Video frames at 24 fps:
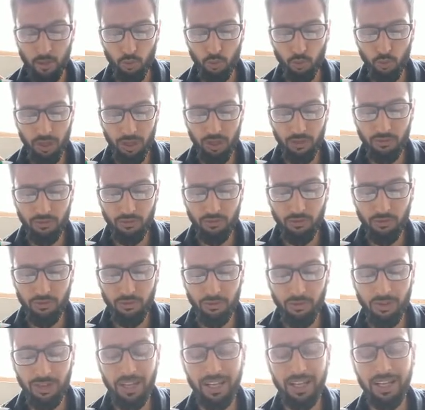we
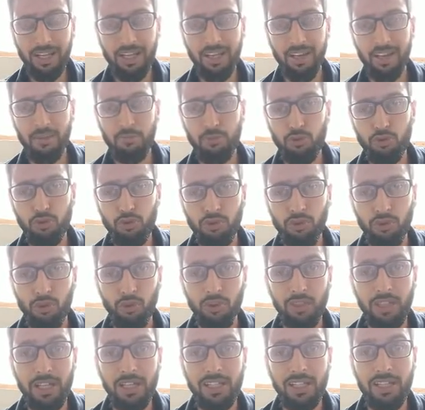will come to
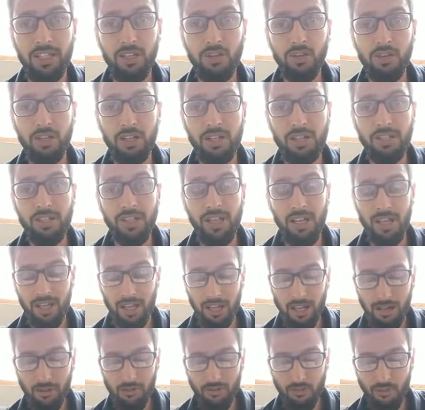know that Ignis,
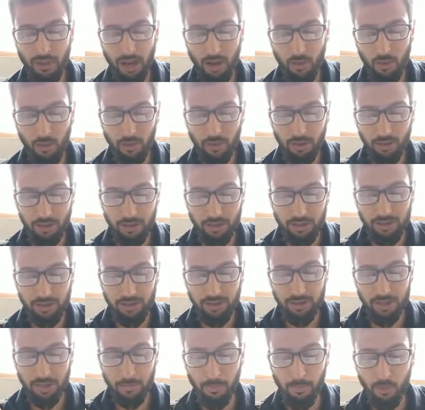he
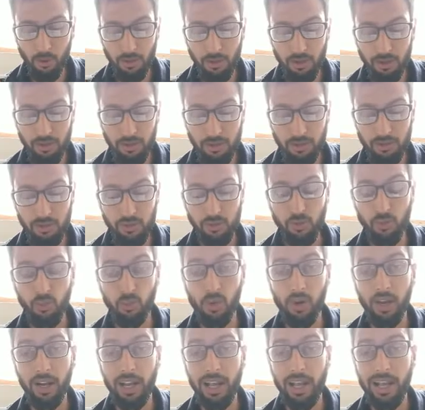favors the moderns
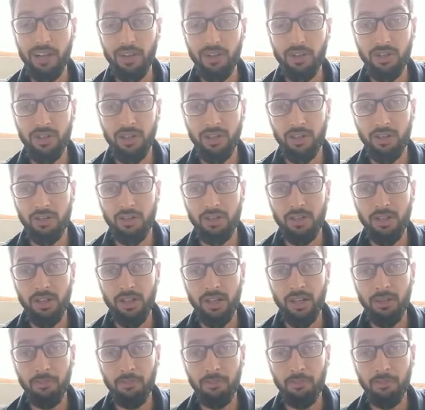over ancients,